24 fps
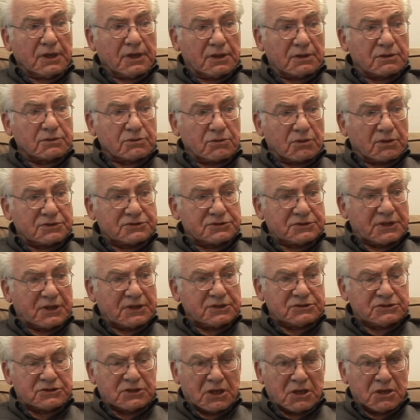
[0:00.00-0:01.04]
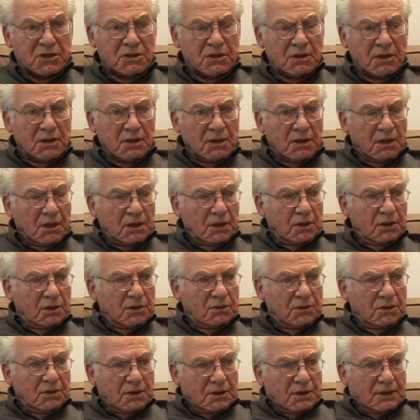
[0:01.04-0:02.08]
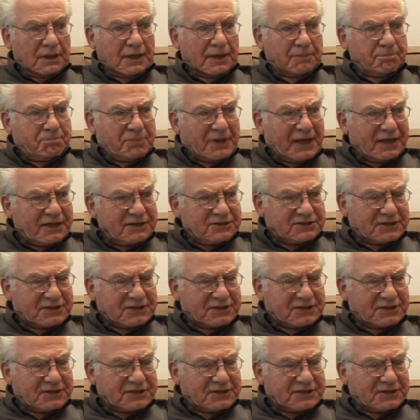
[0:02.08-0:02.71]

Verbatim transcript: and of course they say, La paix